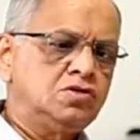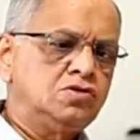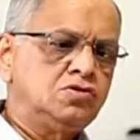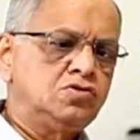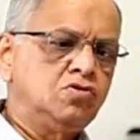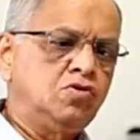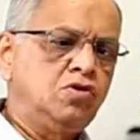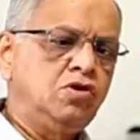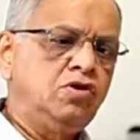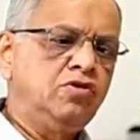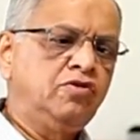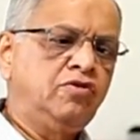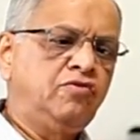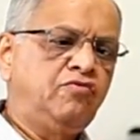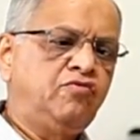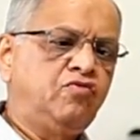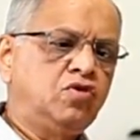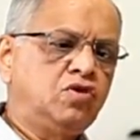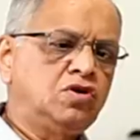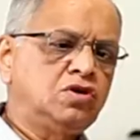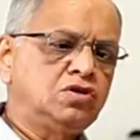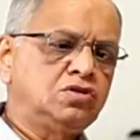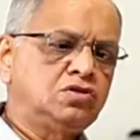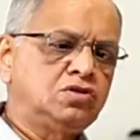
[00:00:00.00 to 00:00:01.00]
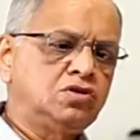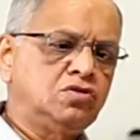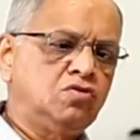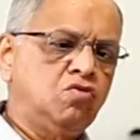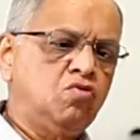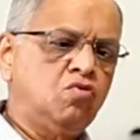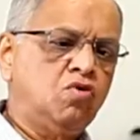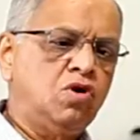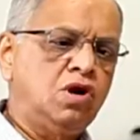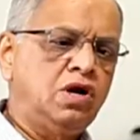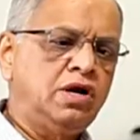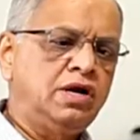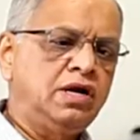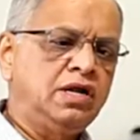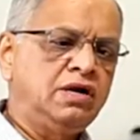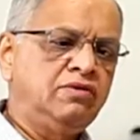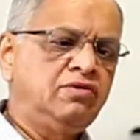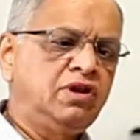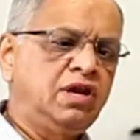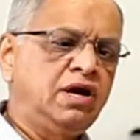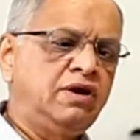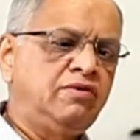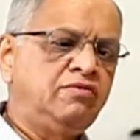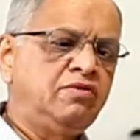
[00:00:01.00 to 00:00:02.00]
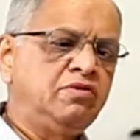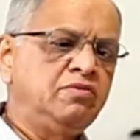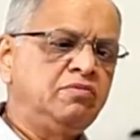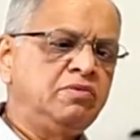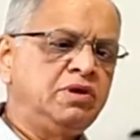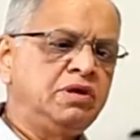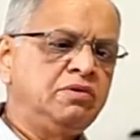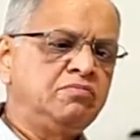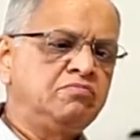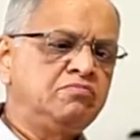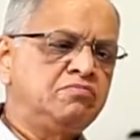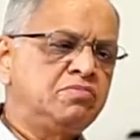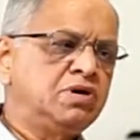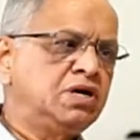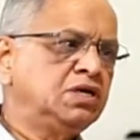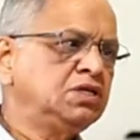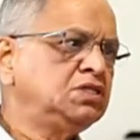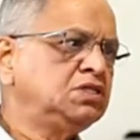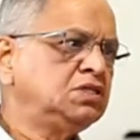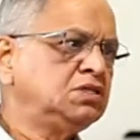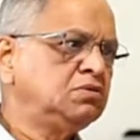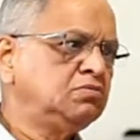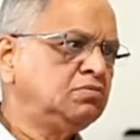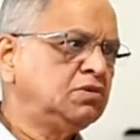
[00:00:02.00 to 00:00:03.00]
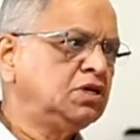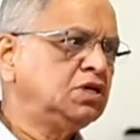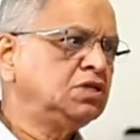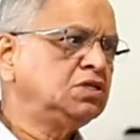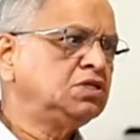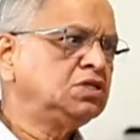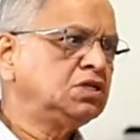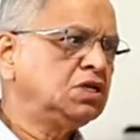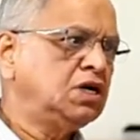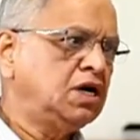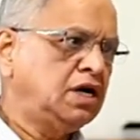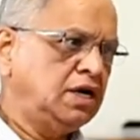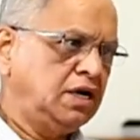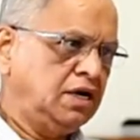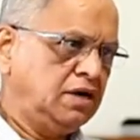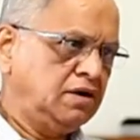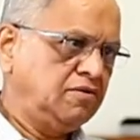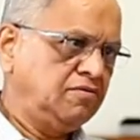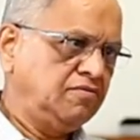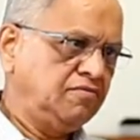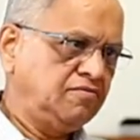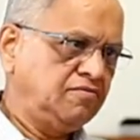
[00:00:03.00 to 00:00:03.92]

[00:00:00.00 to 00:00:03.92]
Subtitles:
So your focus on quality will have to be much, much higher.